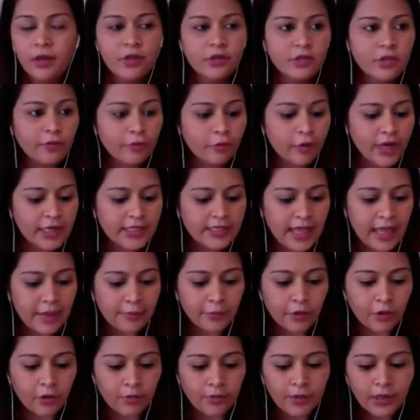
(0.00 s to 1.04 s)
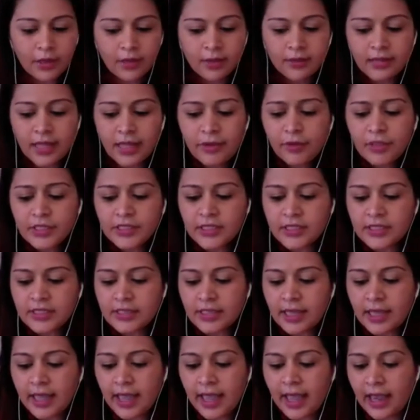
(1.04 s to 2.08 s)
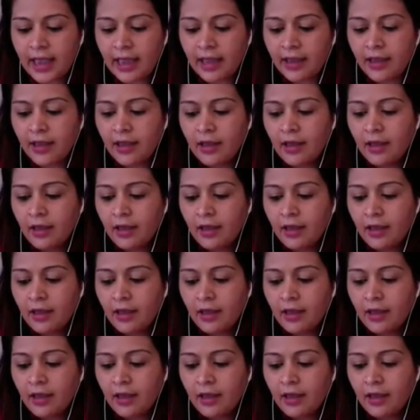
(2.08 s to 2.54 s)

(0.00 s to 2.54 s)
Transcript: So for example, they will just say, hey,